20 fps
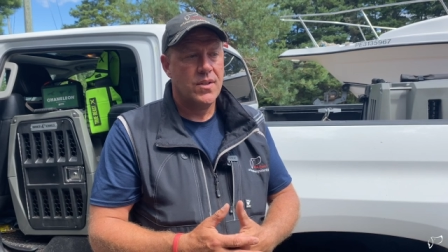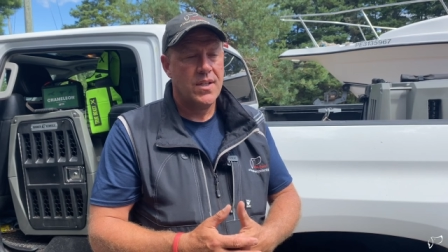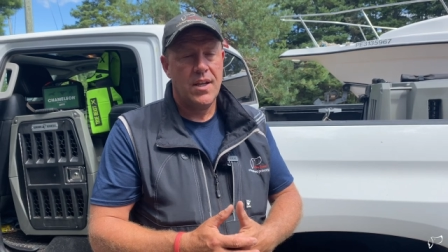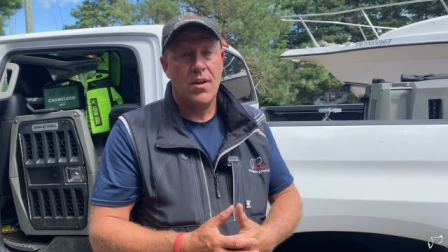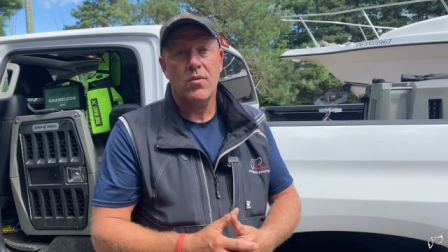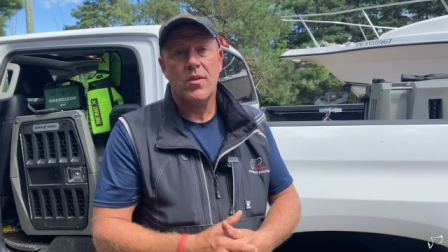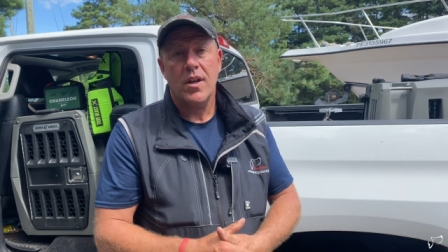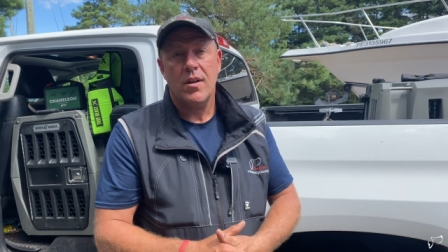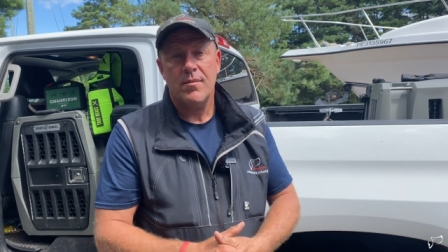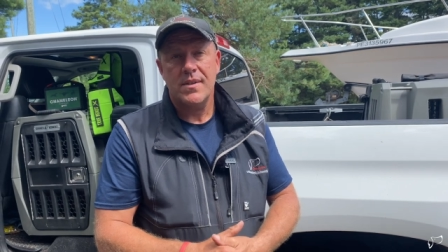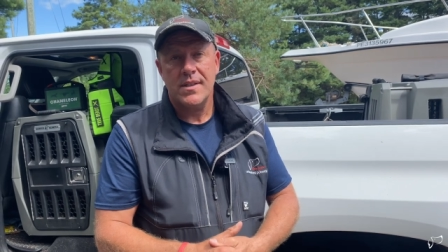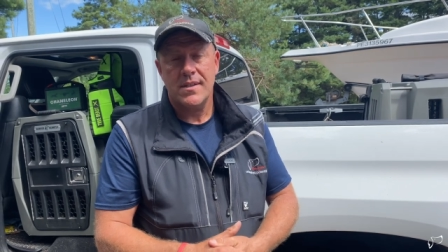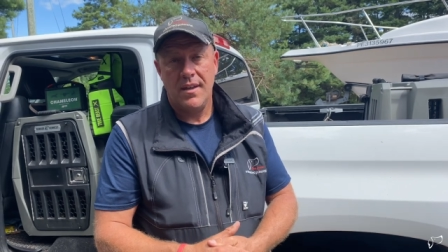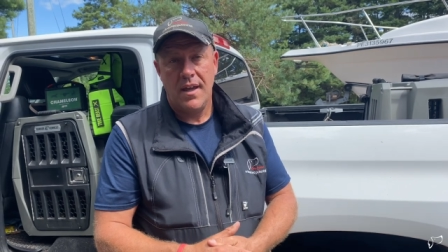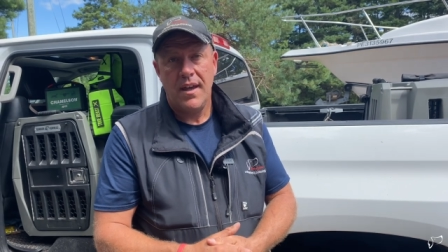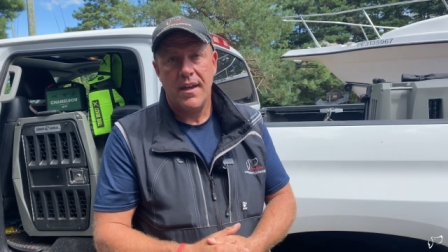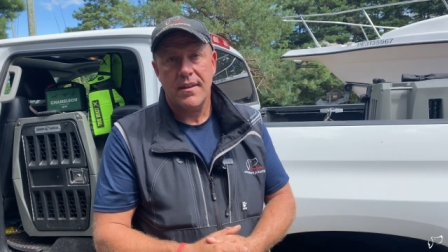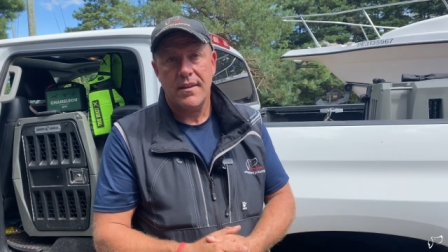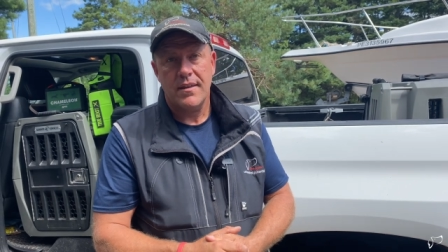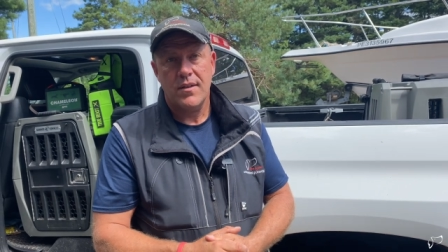the outcome is
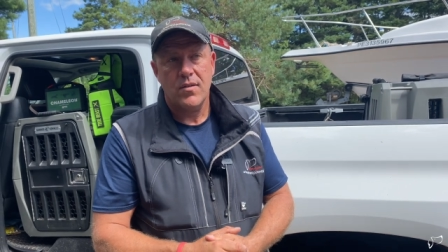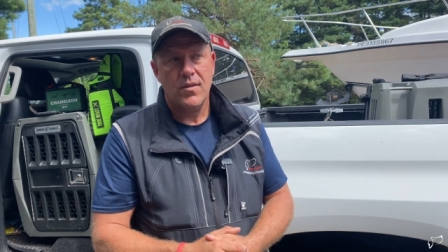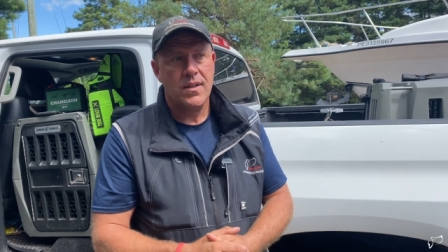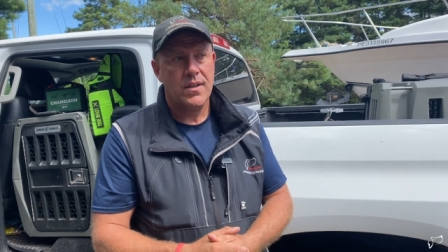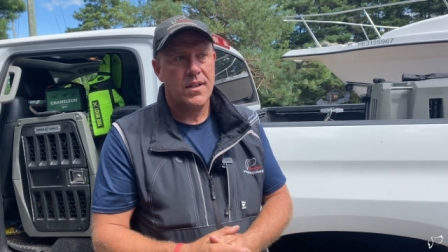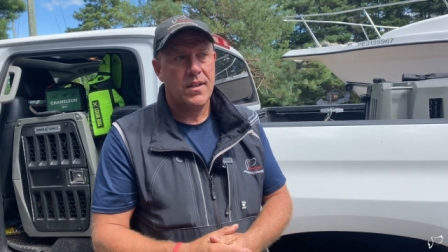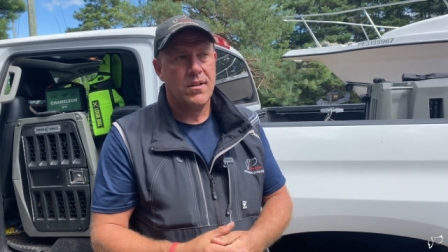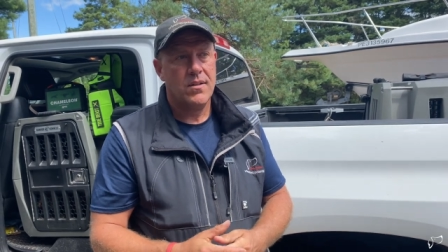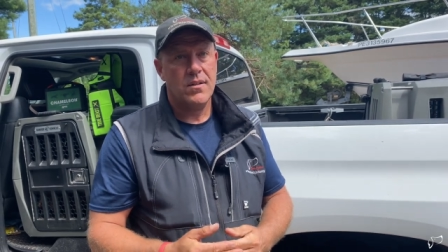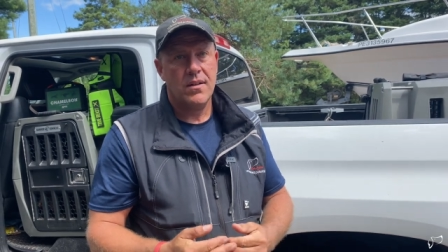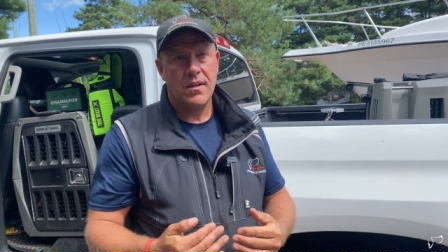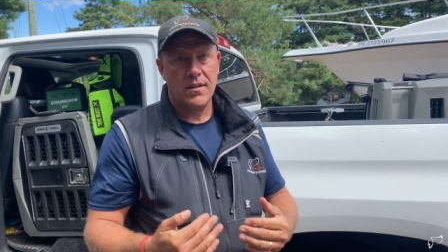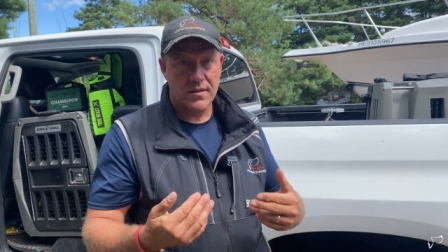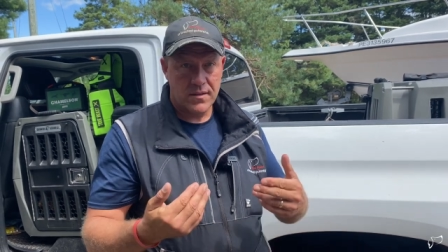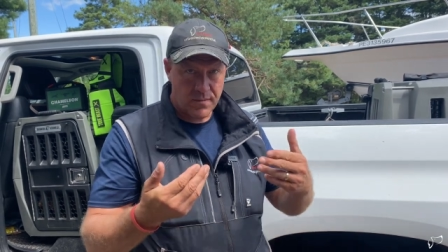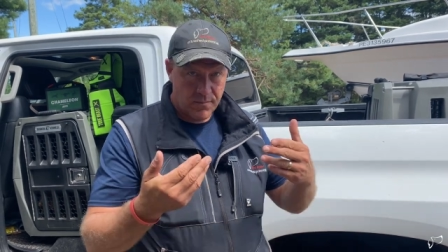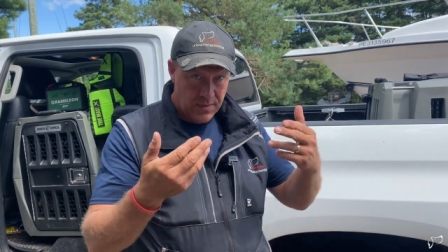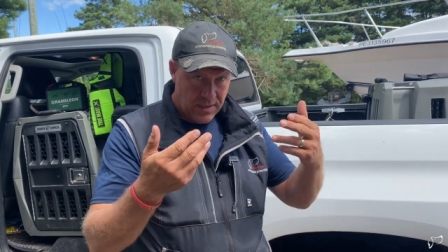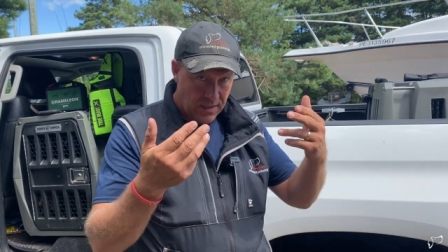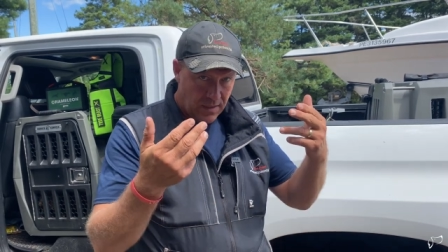death. You can get your dog
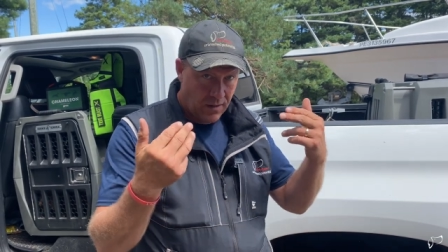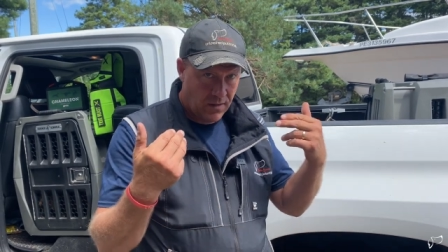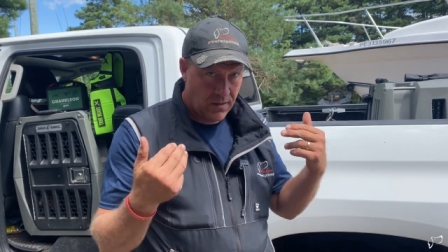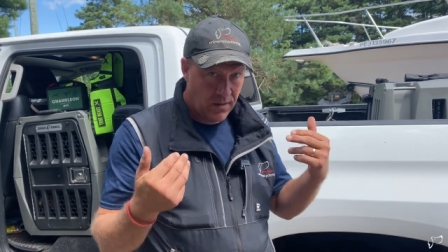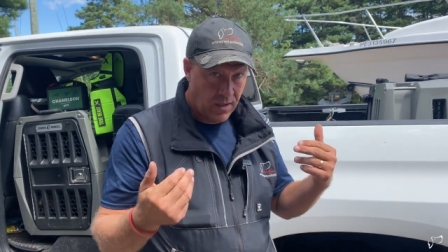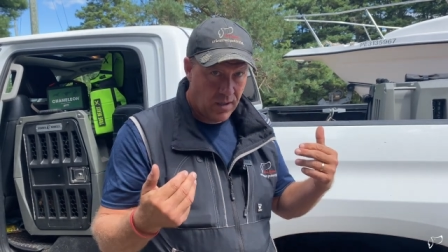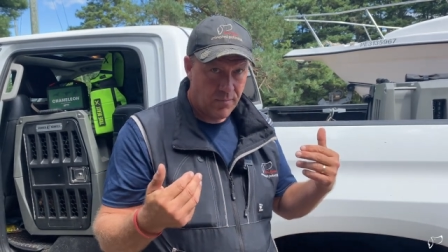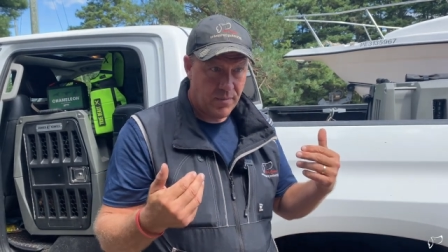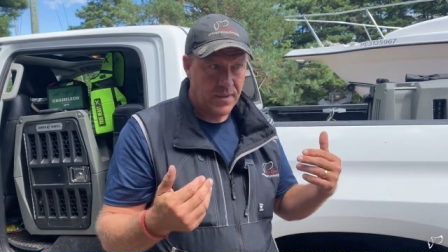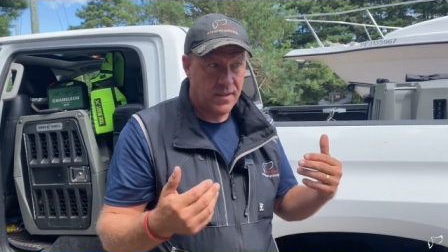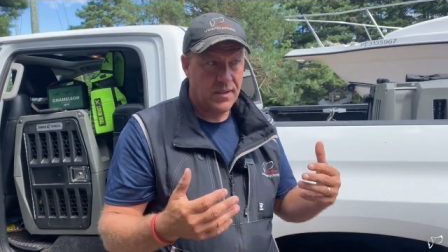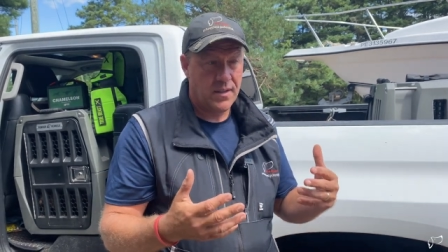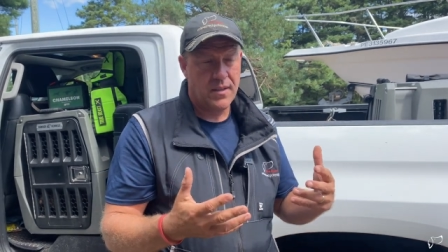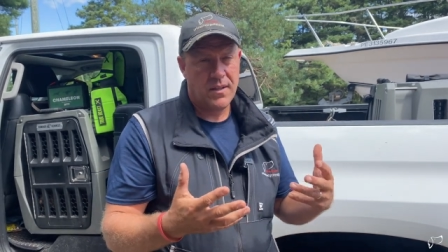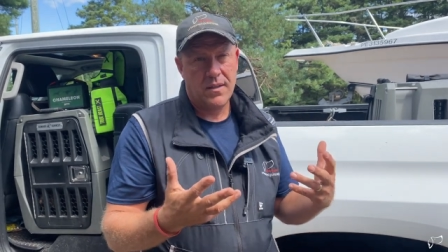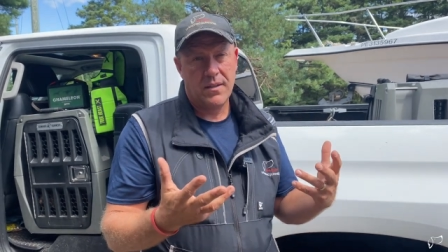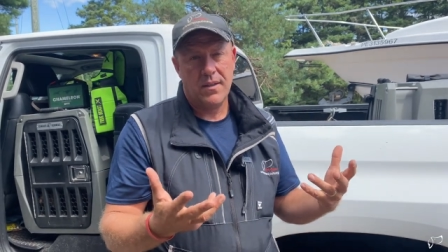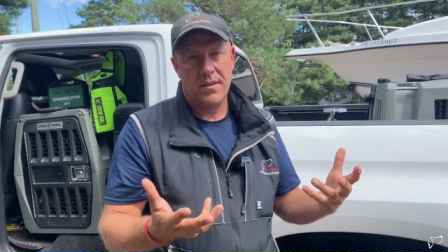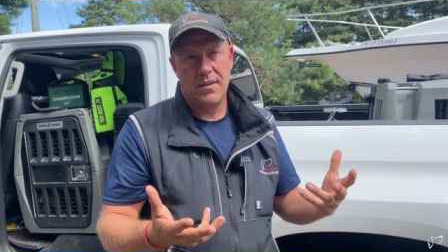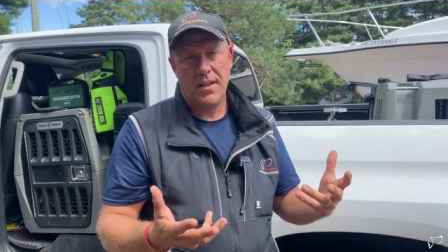to be hung up and,
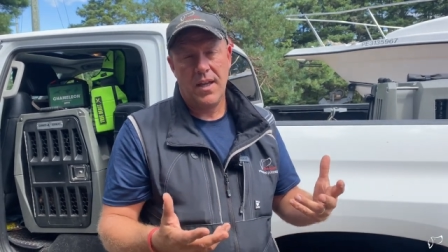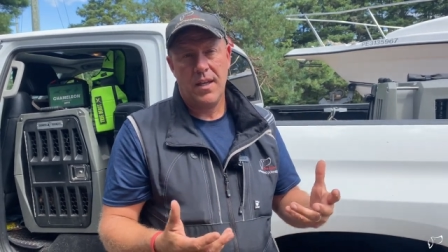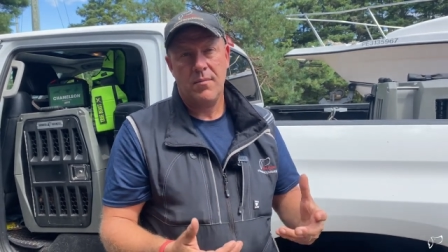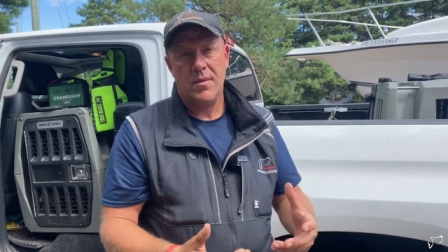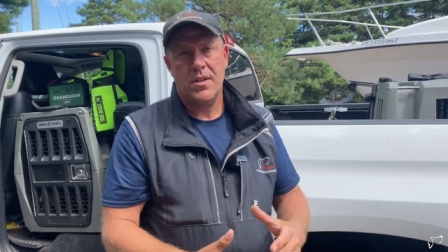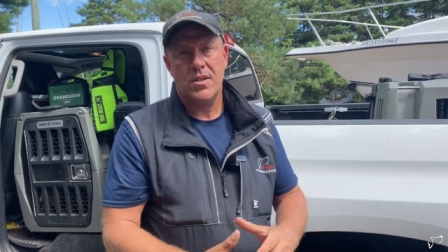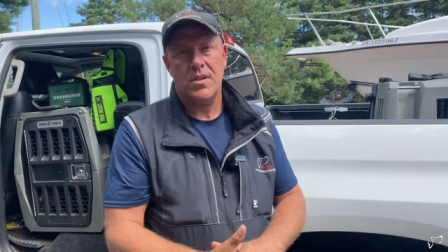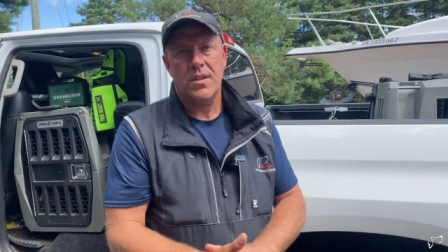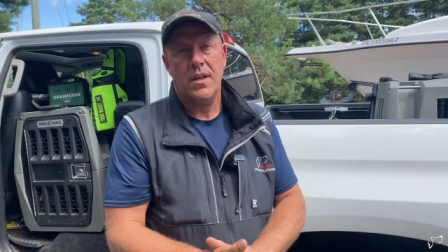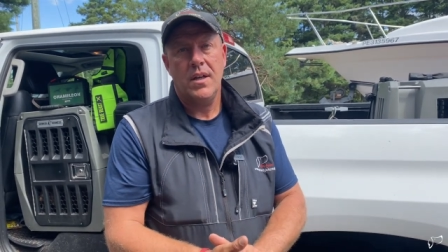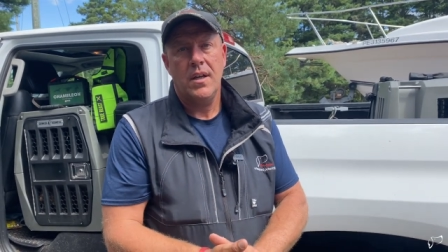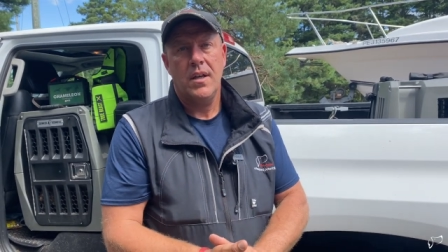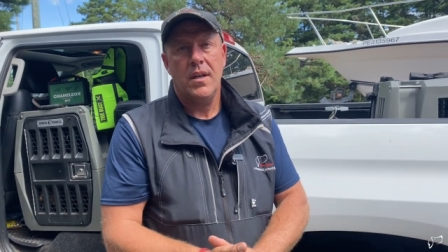and damaged.